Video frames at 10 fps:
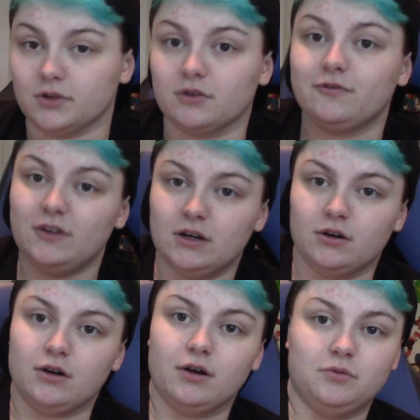her fear
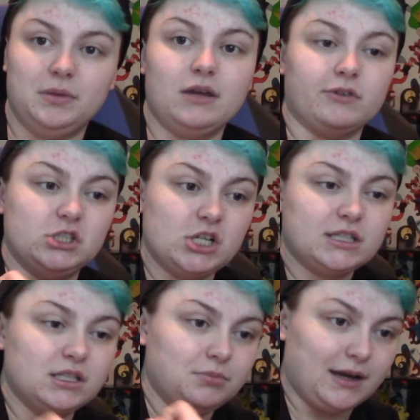of being
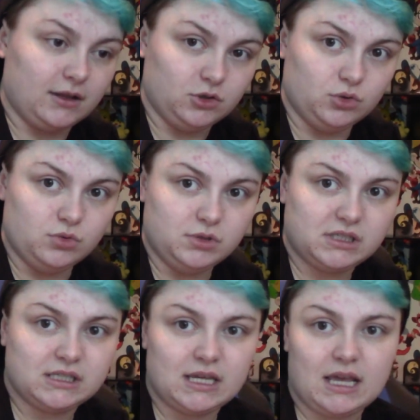rejected by Luz